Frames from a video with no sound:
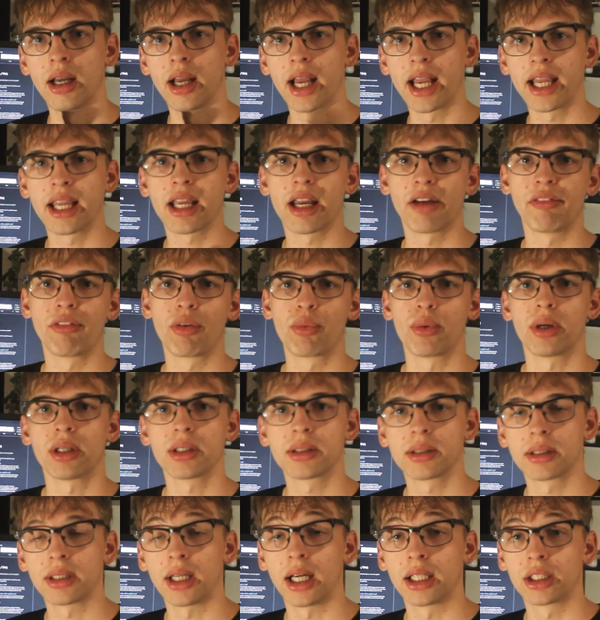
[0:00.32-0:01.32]
Hey
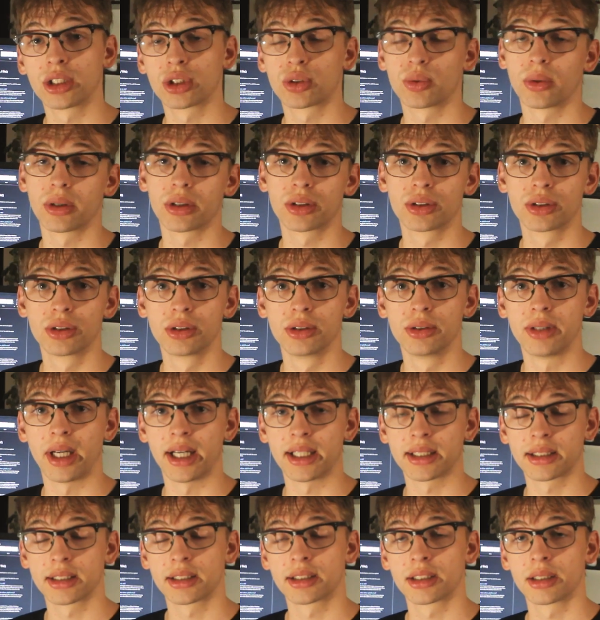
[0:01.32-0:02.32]
everyone, I just wanted to
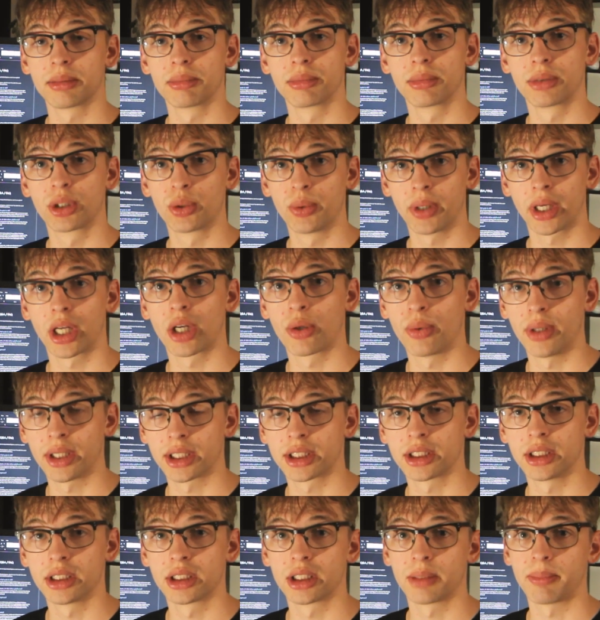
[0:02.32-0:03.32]
answer some quick
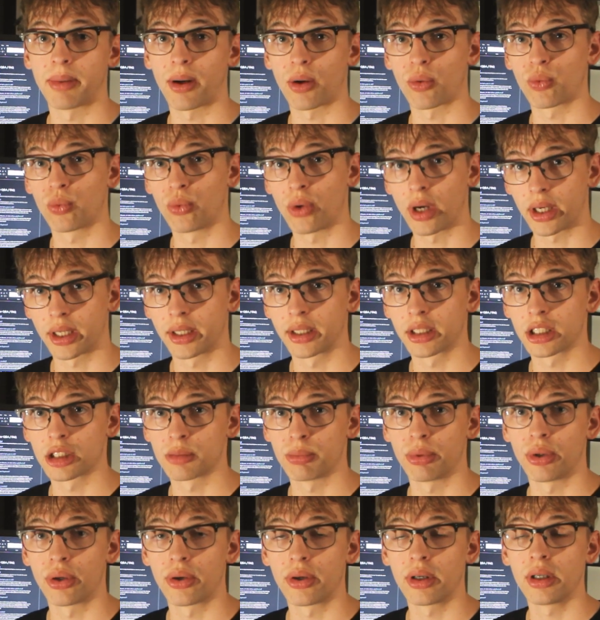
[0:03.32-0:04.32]
questions about Rocket
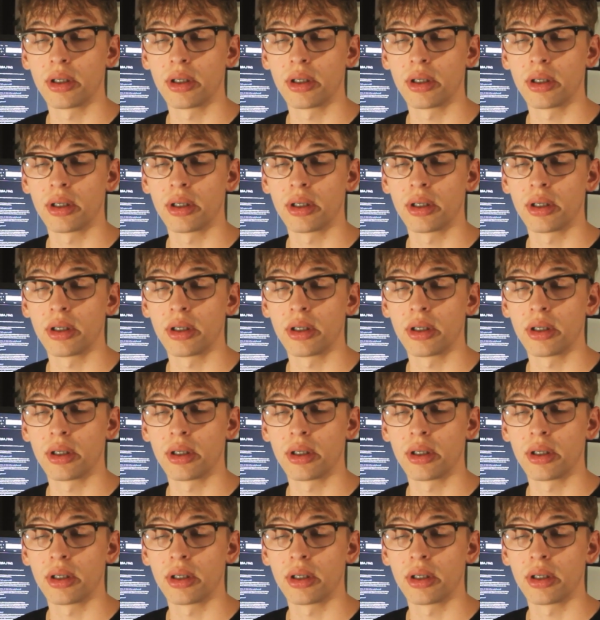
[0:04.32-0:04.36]
Explorer.